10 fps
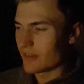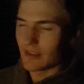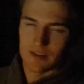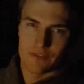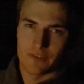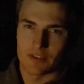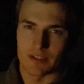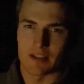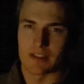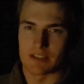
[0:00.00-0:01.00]
kind of feels
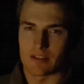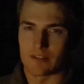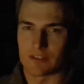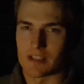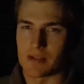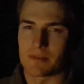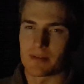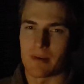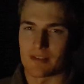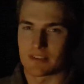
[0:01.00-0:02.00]
like it's a long time.
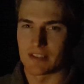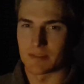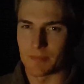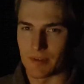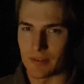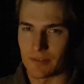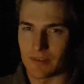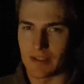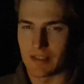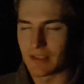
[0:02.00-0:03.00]
It's about 6 months
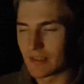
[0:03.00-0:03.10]
really,